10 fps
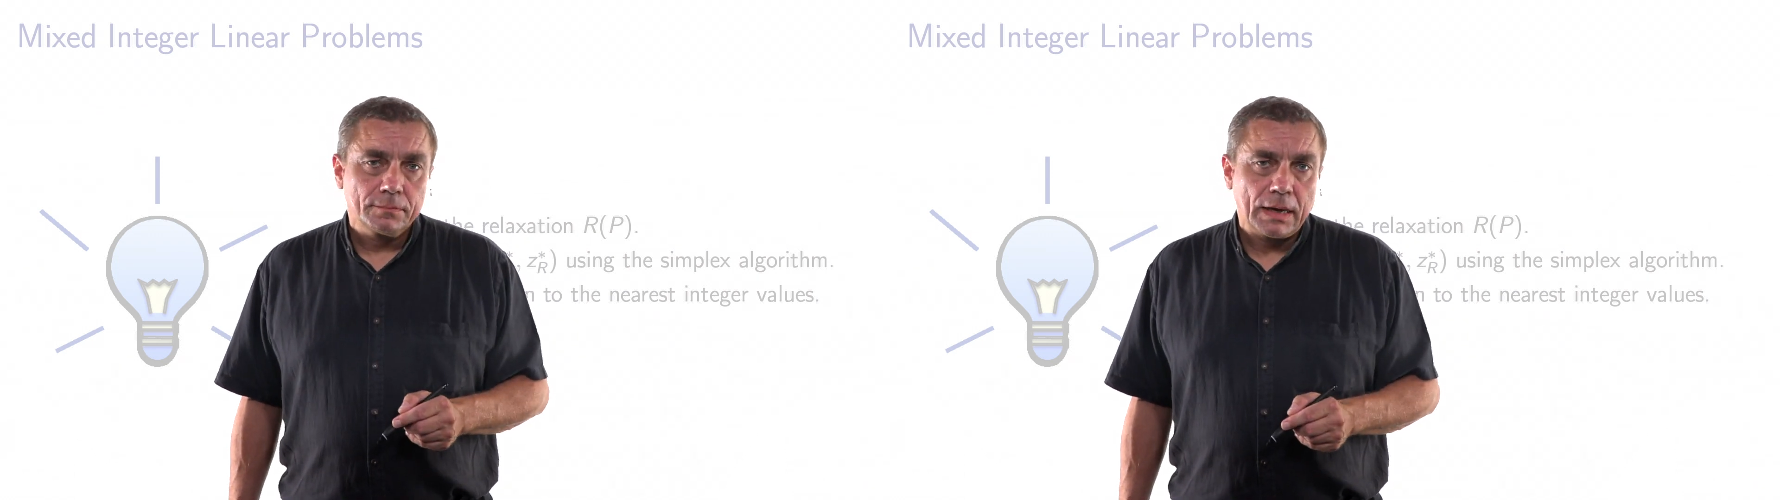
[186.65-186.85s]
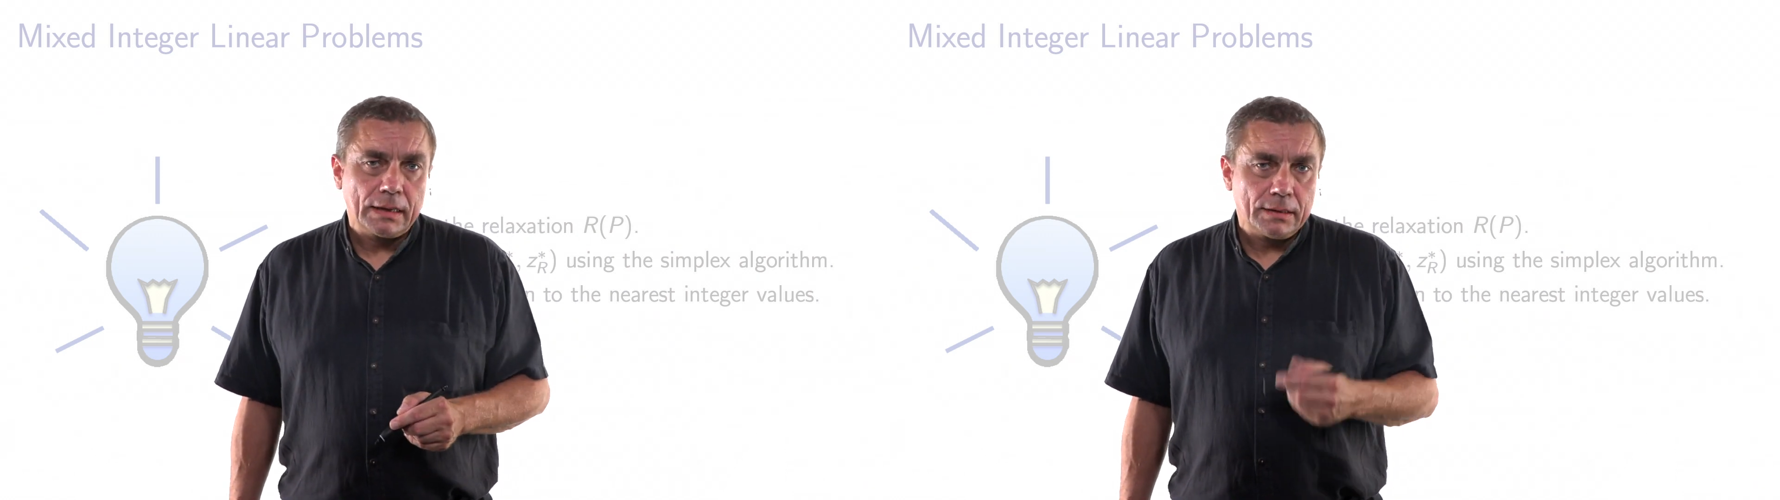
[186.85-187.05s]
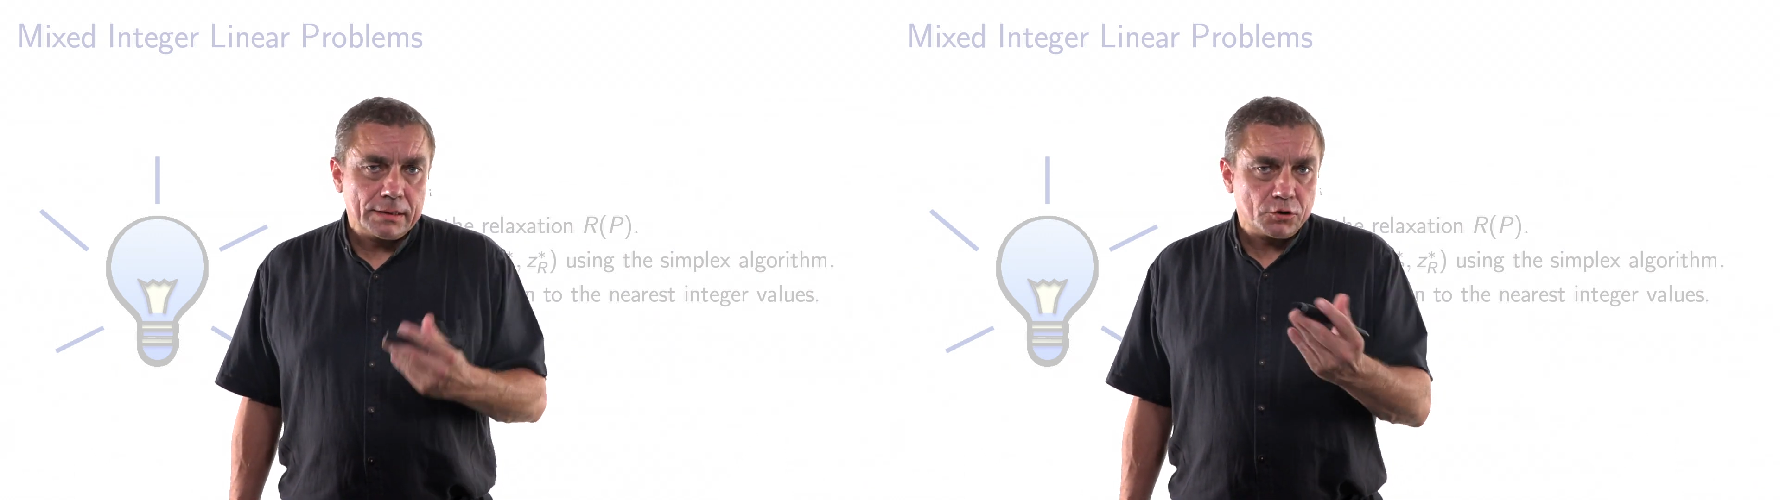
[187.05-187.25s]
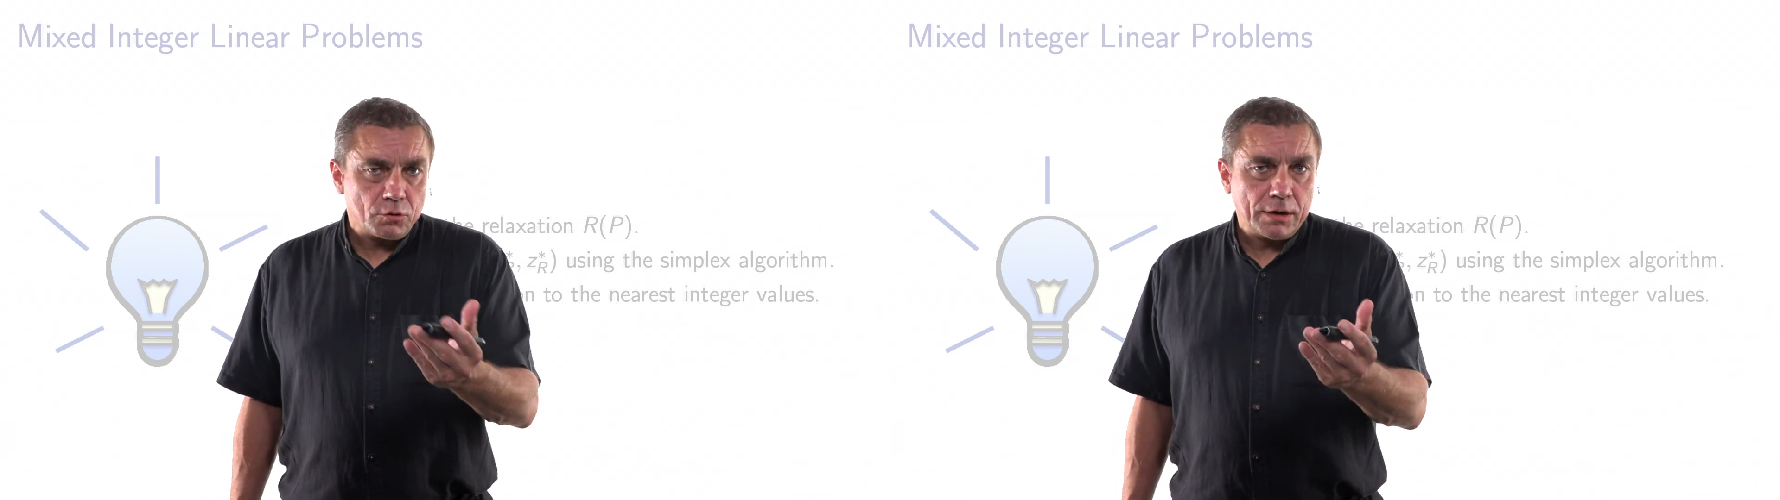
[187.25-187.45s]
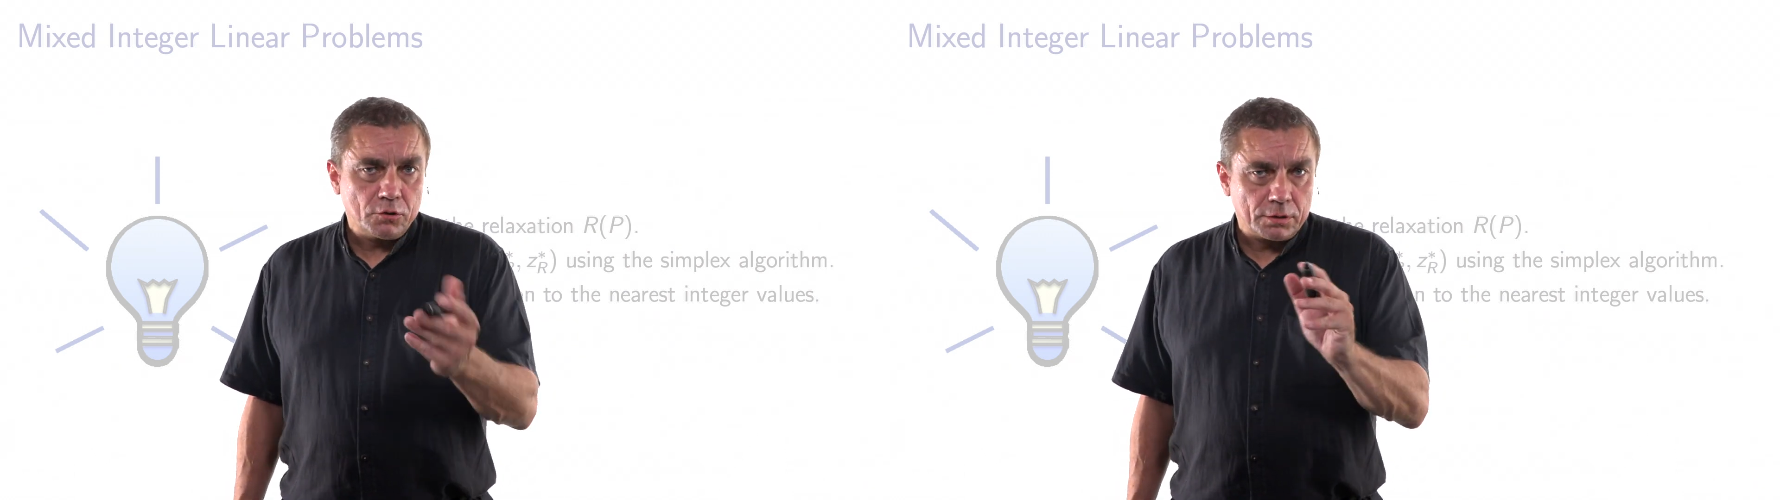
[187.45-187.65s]
And let's
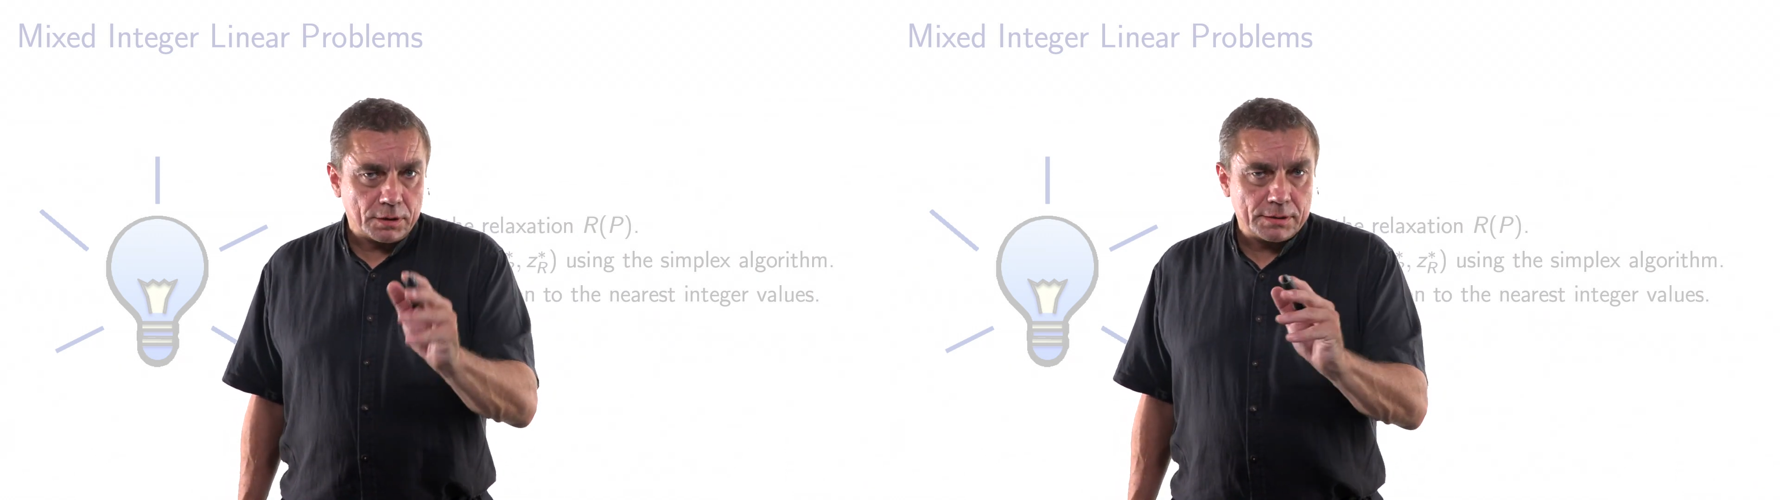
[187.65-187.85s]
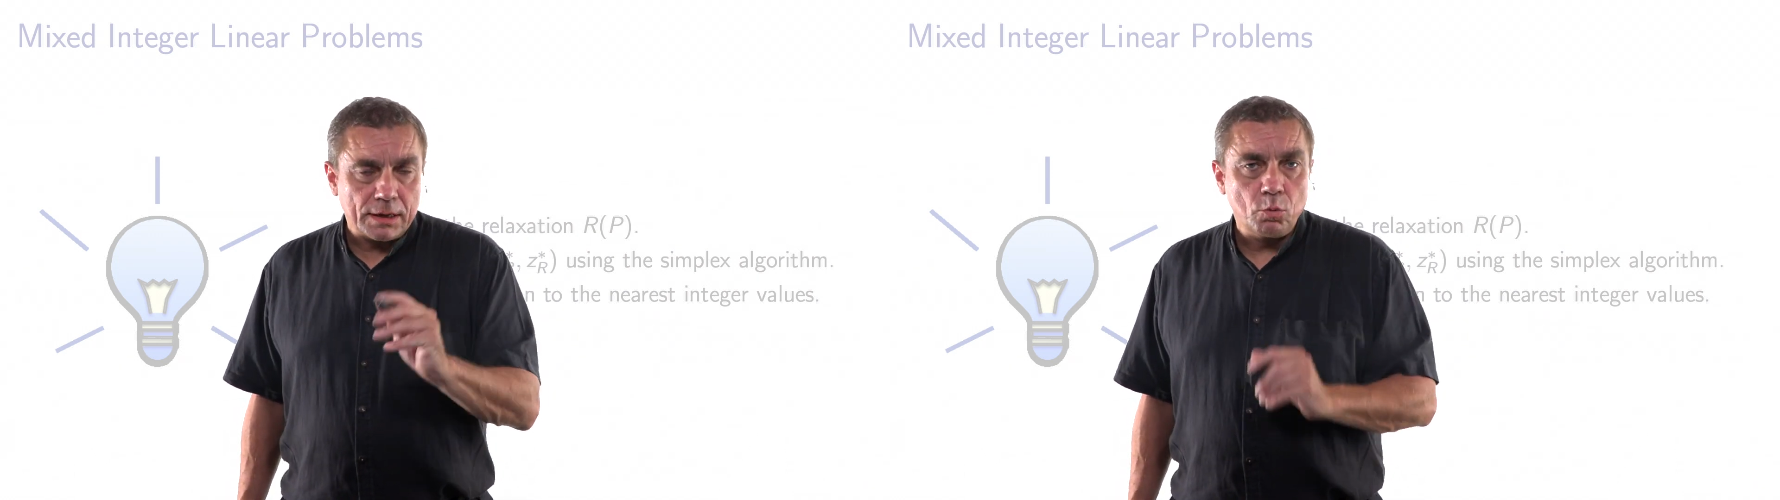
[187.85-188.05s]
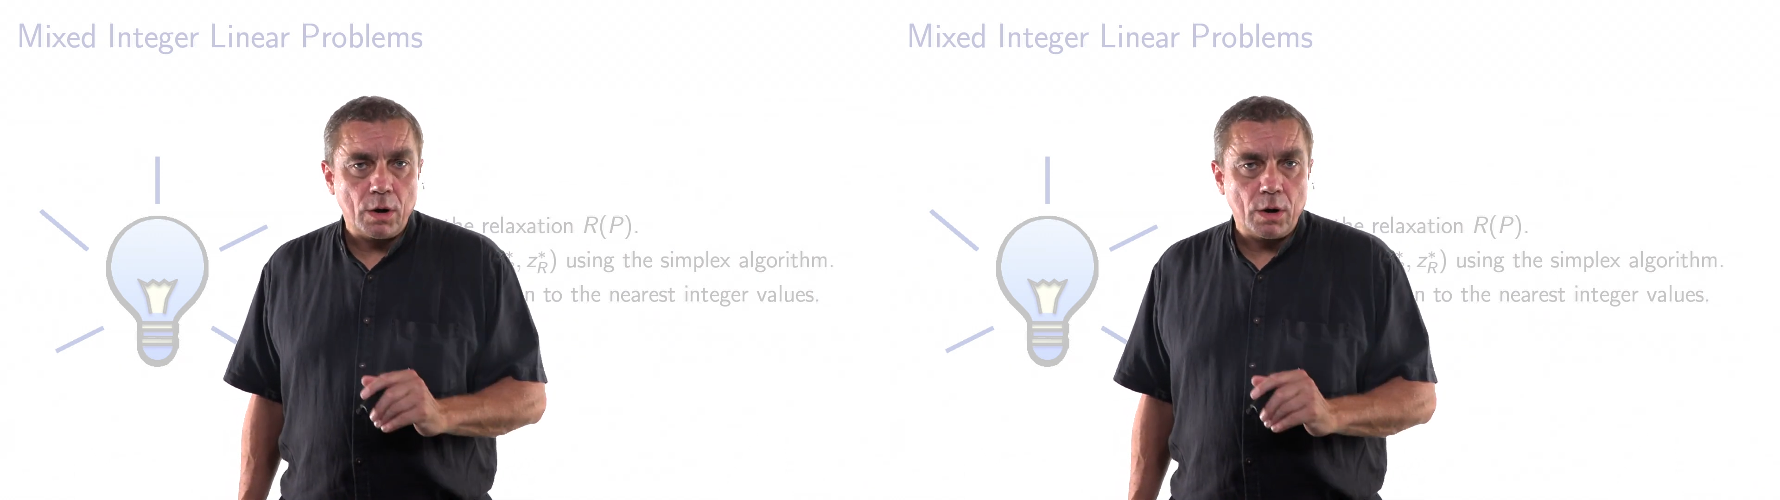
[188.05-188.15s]
try to understand